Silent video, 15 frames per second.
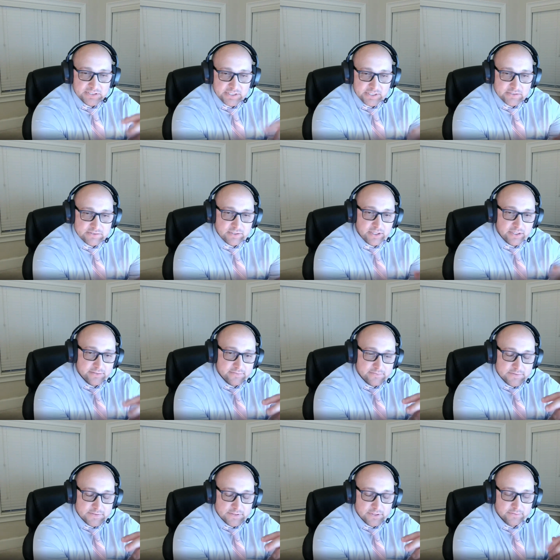stairs a lot.
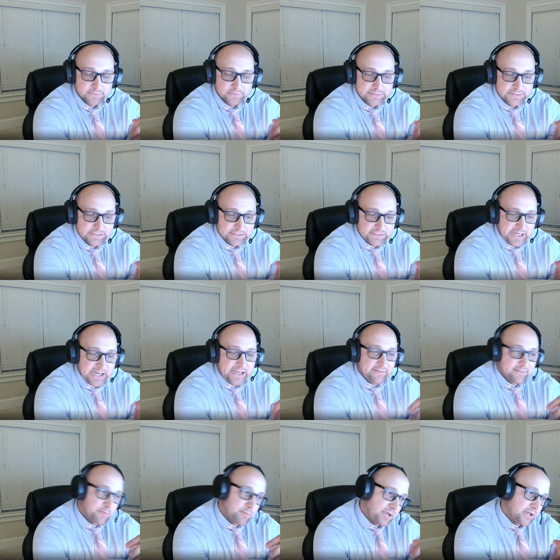So, and at
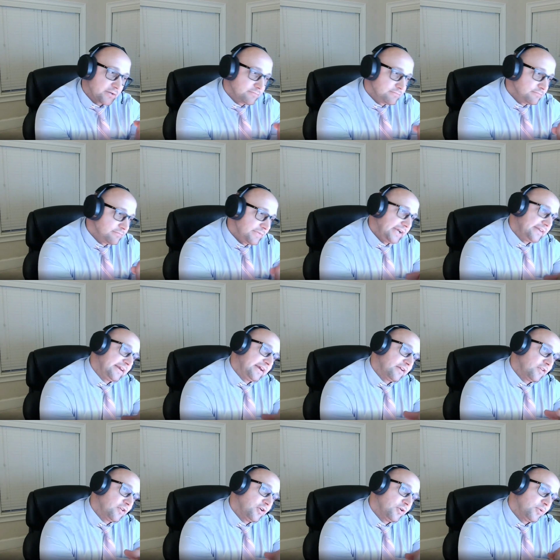the bottom and at the end
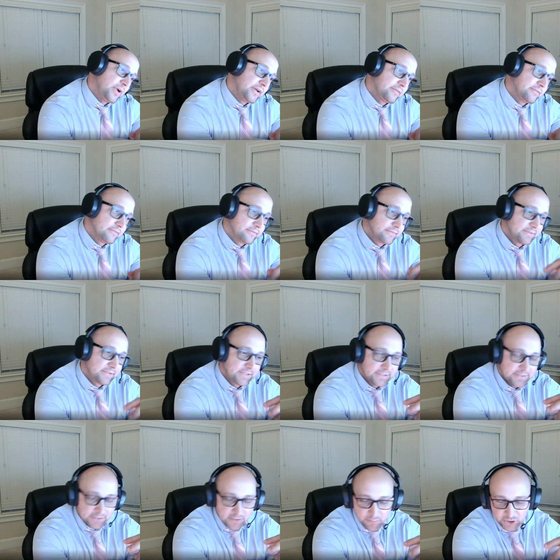of the hallway.
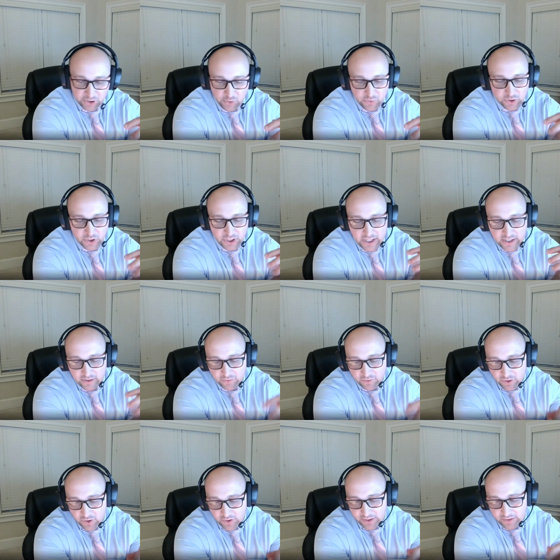But you were great. You're
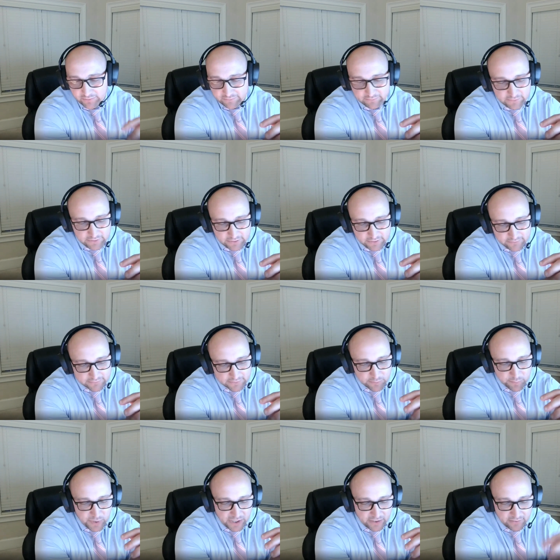a great,
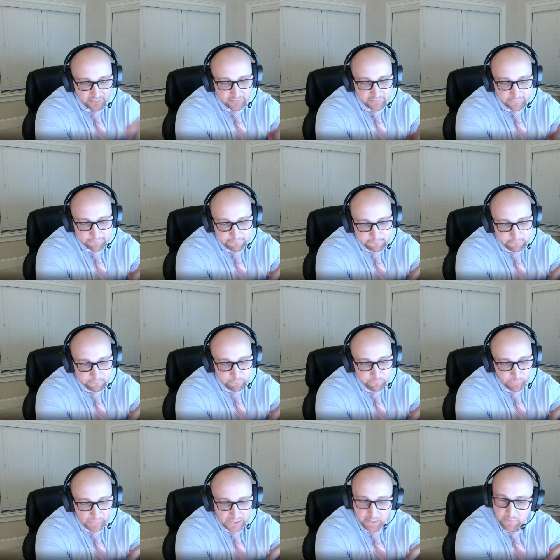companion. And
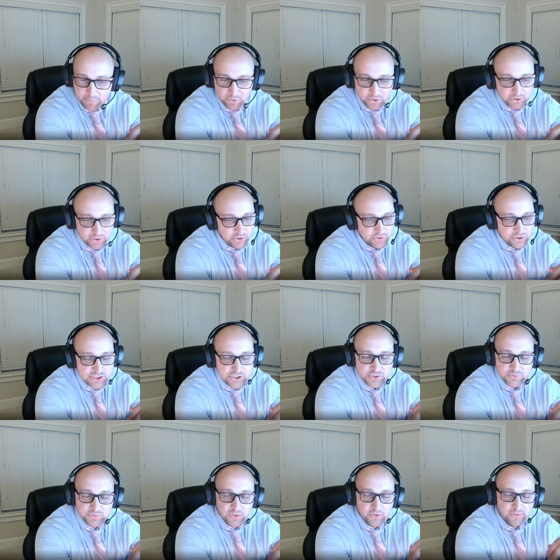I remember you're just
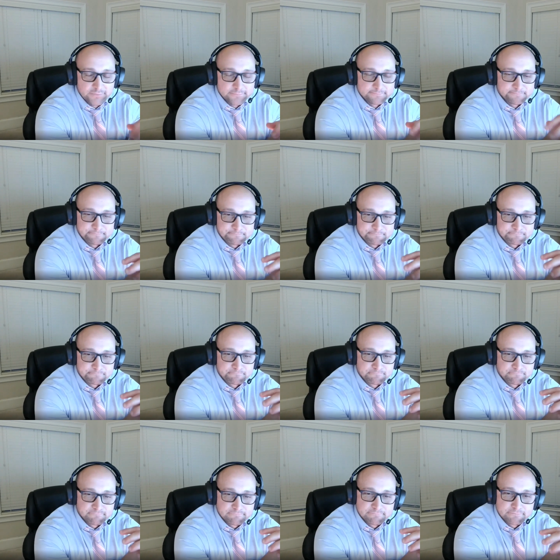so tall.
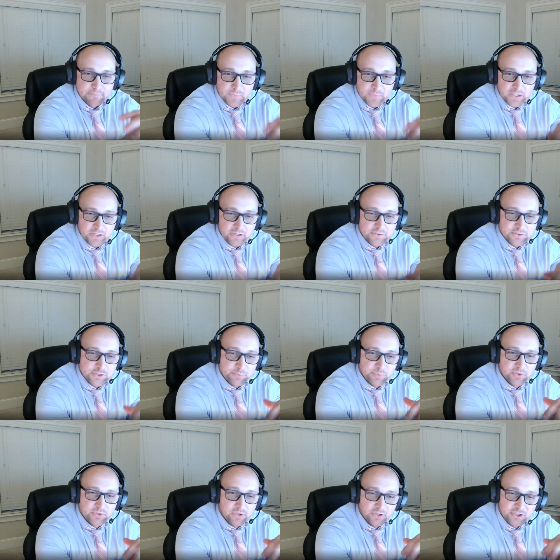You're
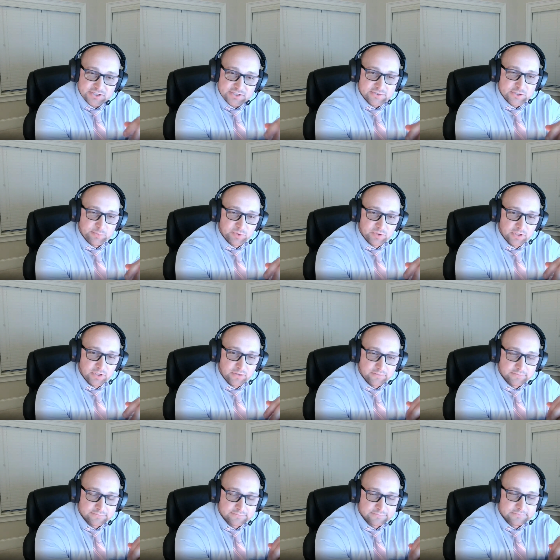super tall. You still super
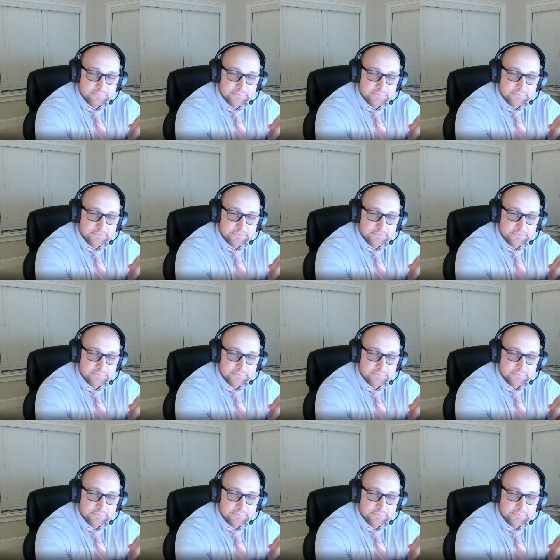tall?